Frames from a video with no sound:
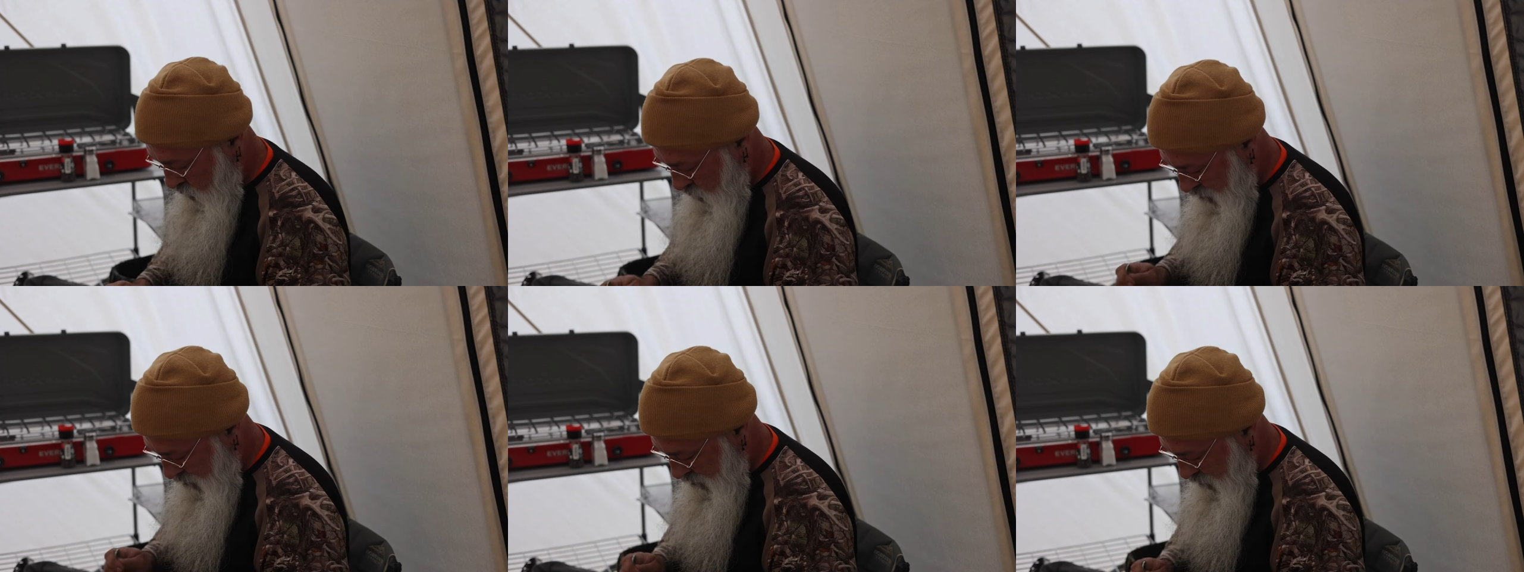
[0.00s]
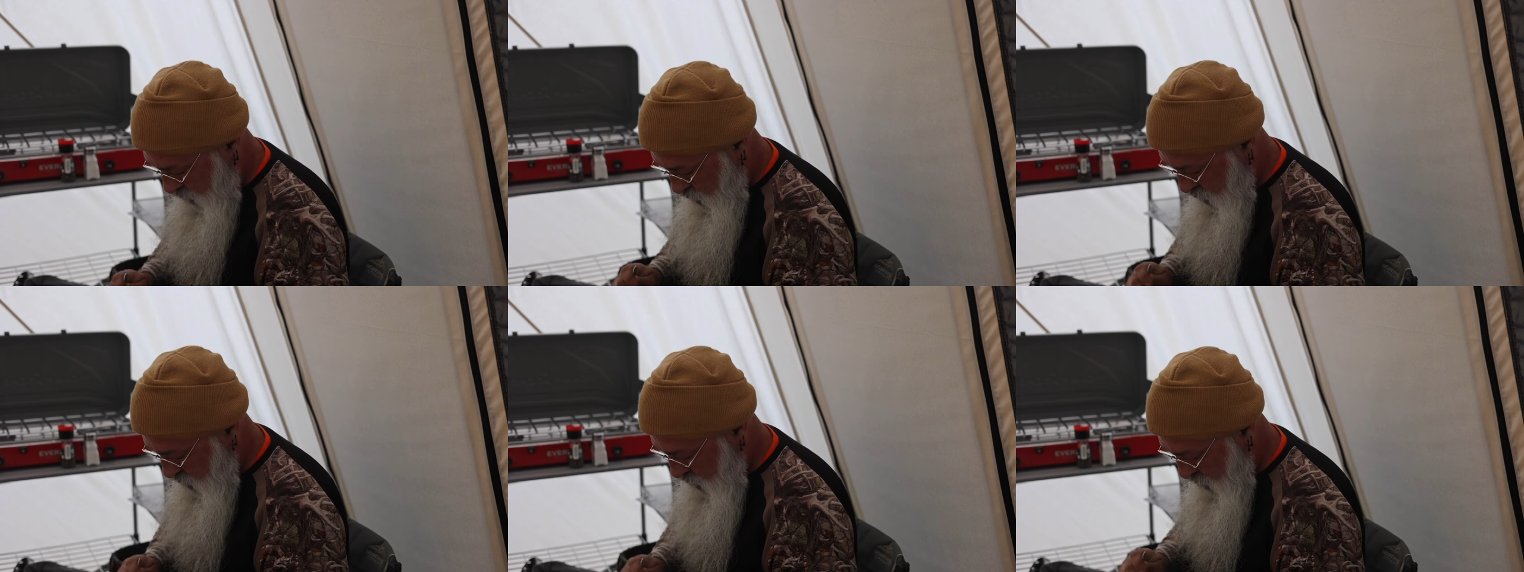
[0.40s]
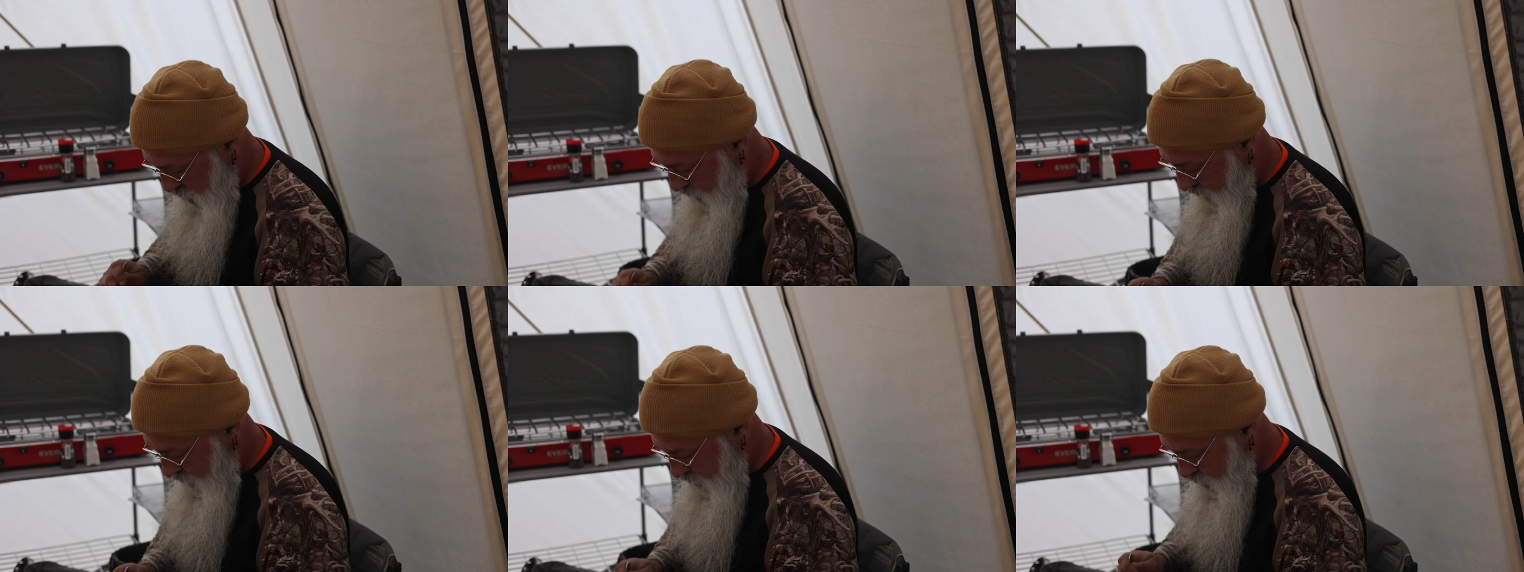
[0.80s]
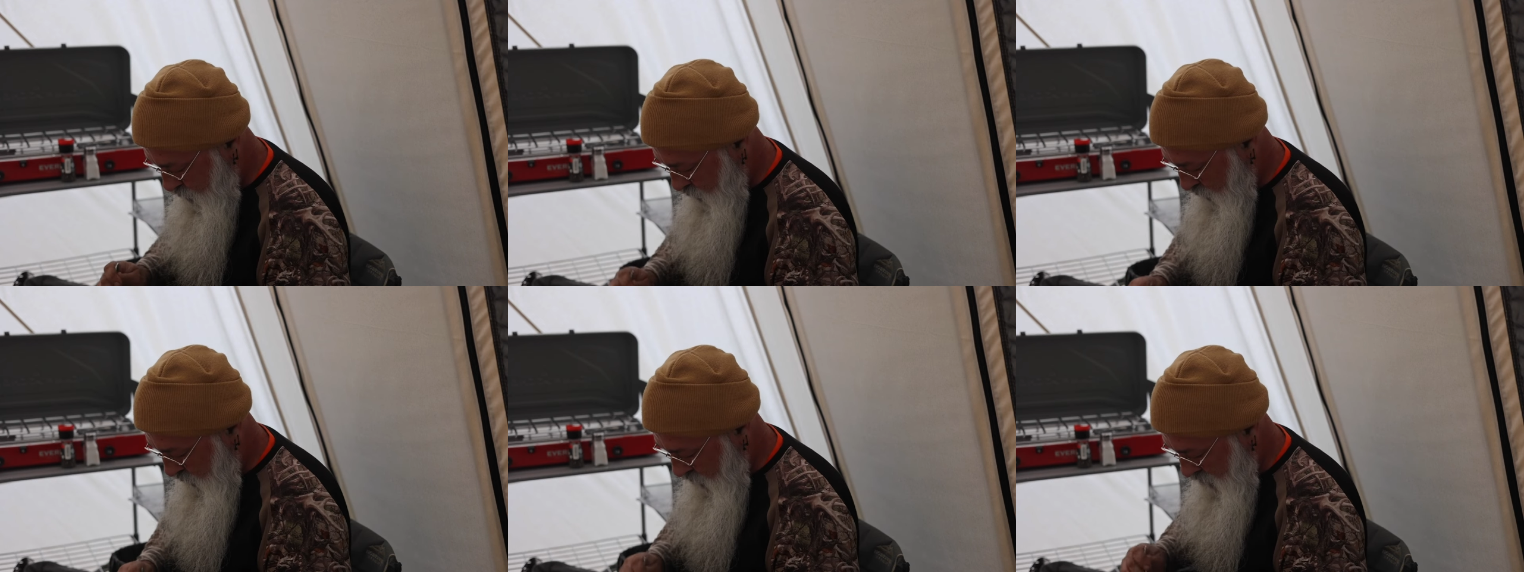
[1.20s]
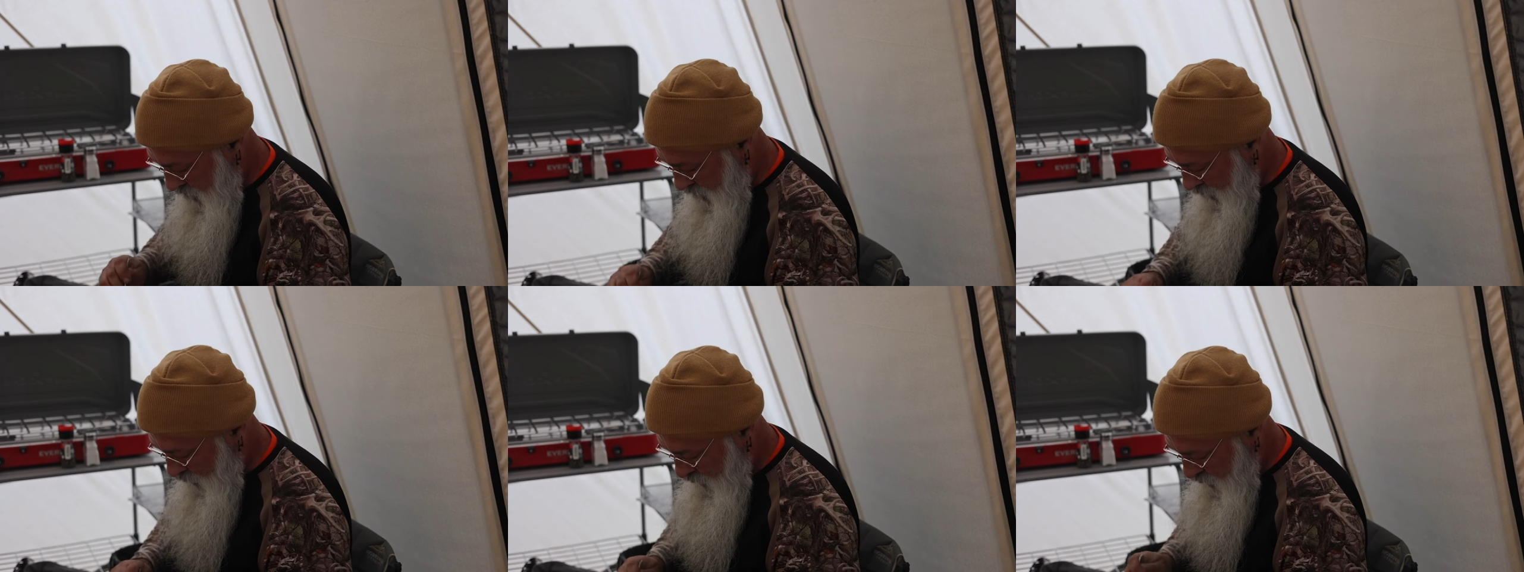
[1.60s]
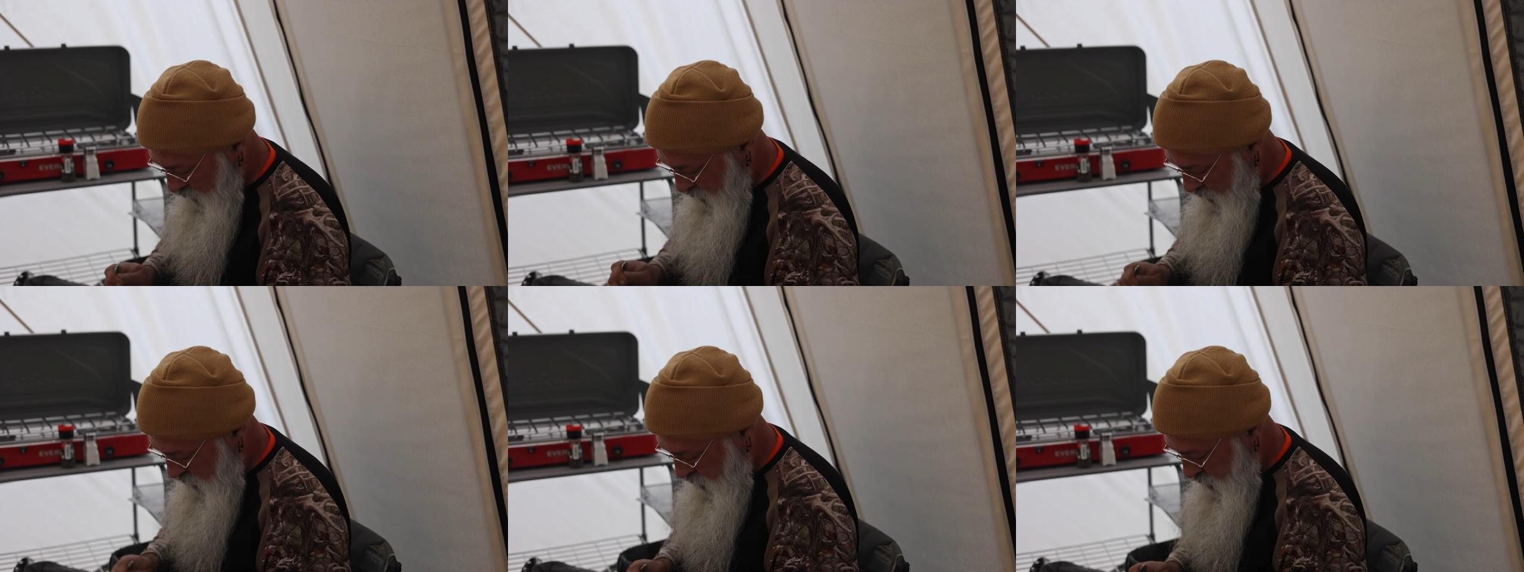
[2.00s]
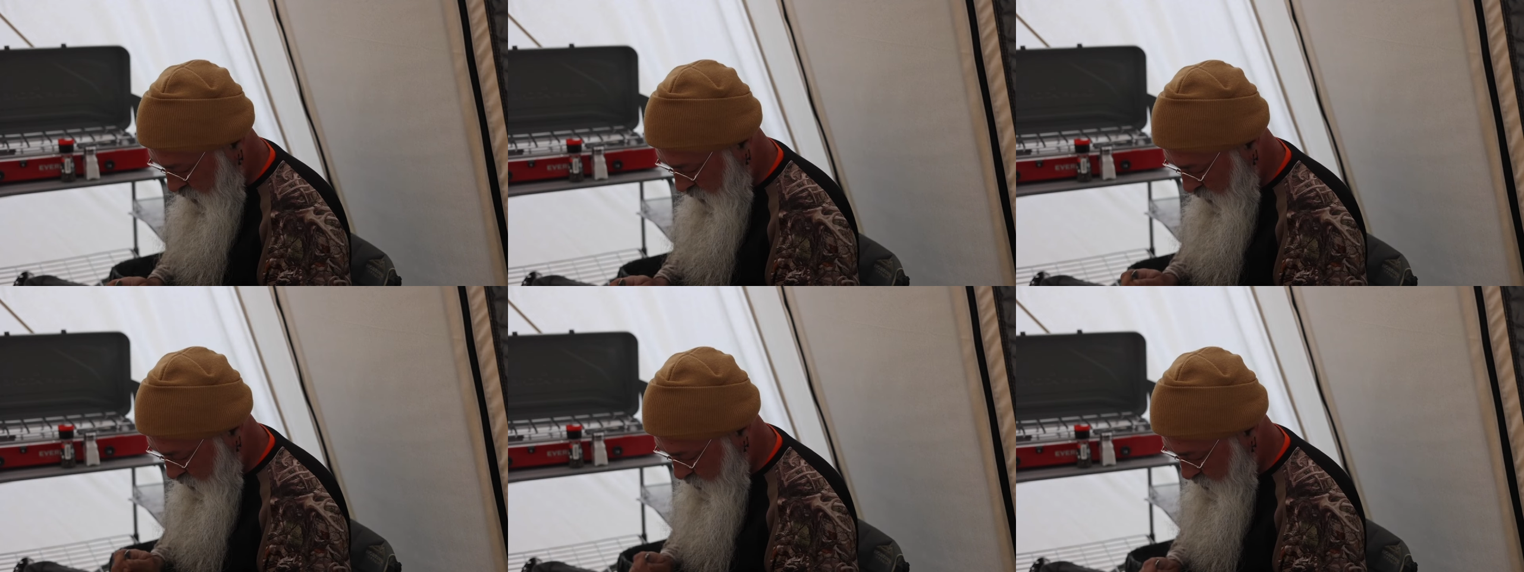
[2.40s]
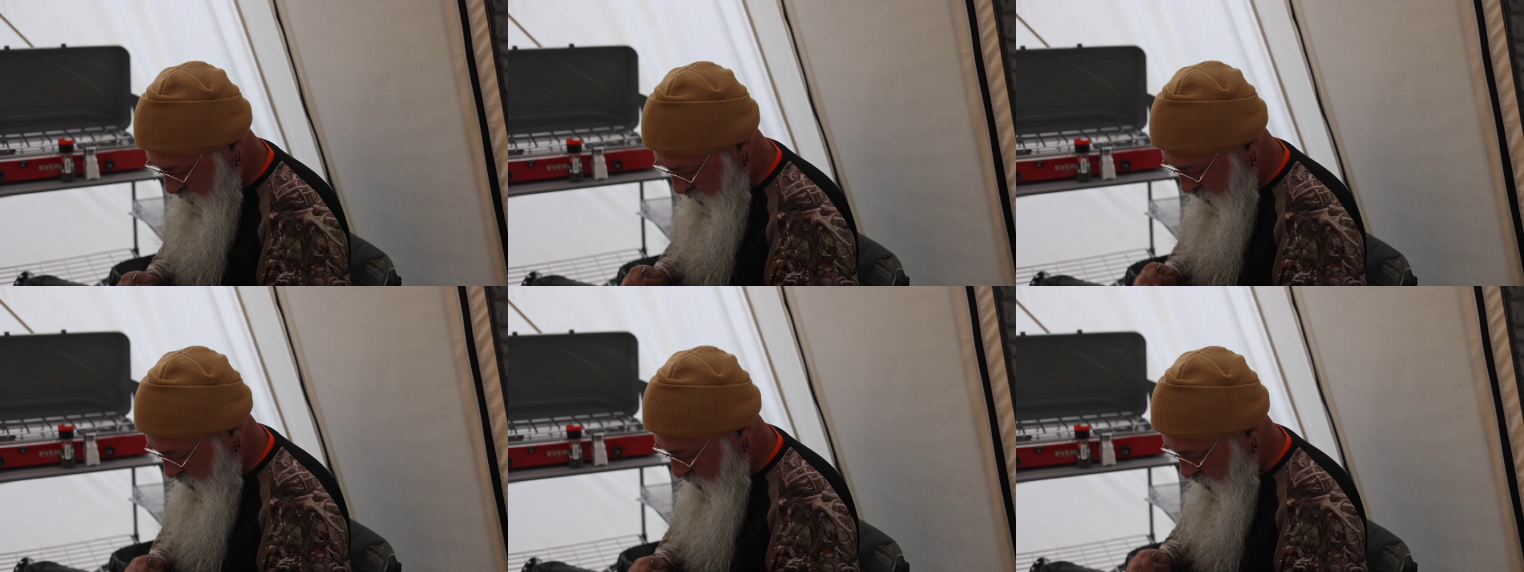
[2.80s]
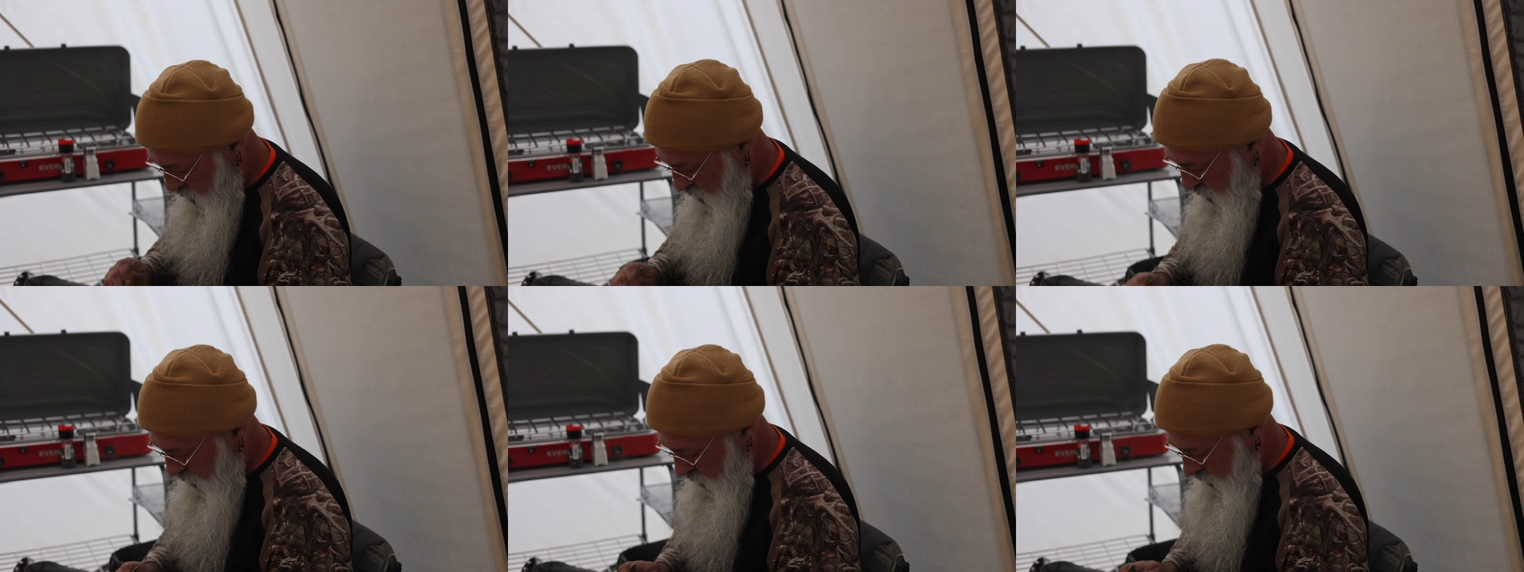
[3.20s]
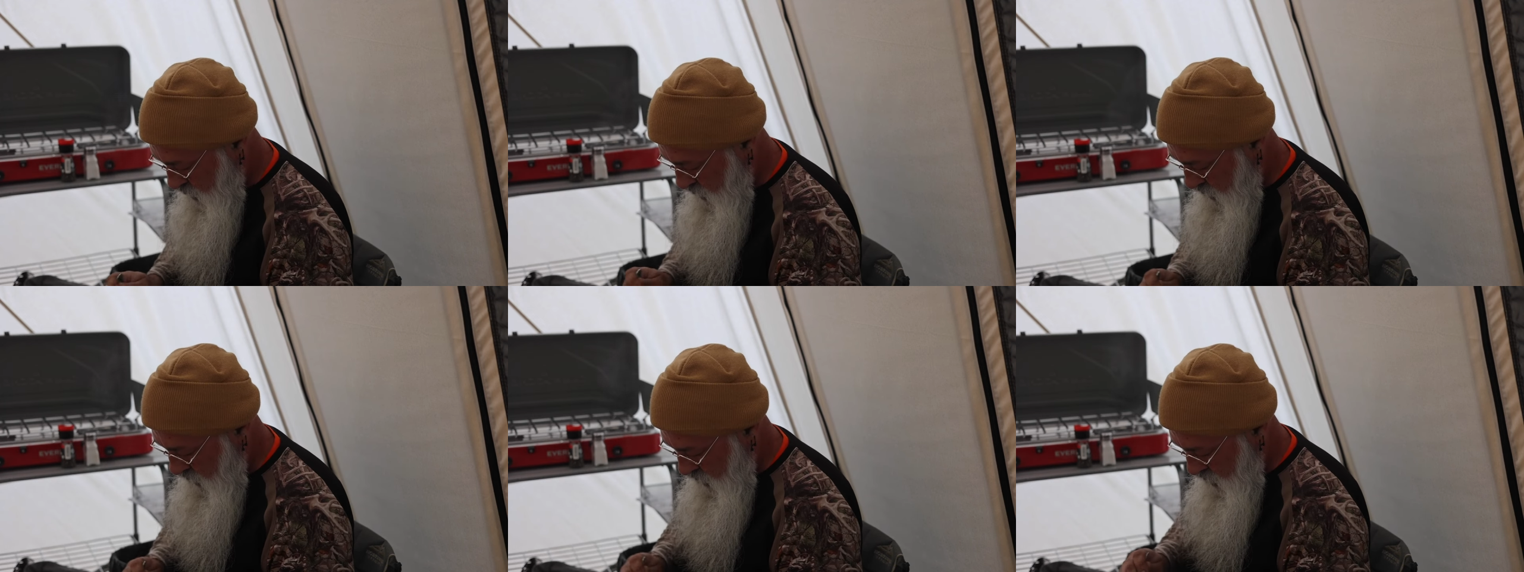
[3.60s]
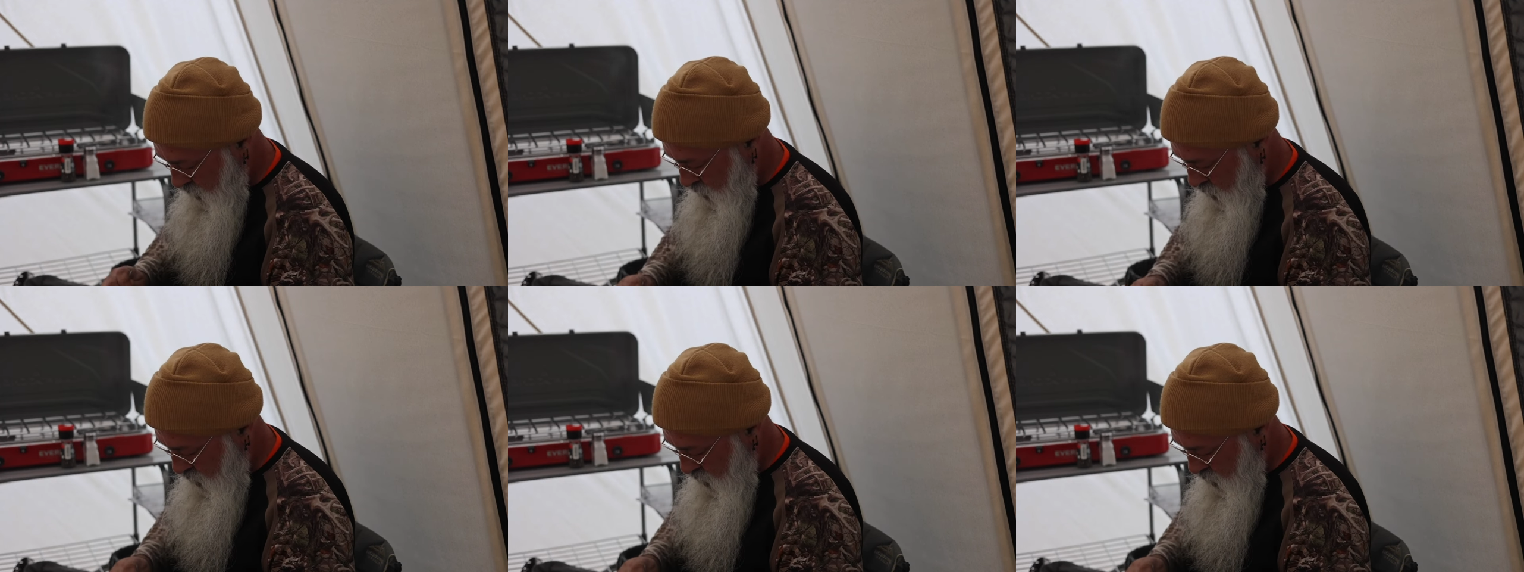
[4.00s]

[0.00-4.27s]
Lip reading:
Nobody's mouth can be seen.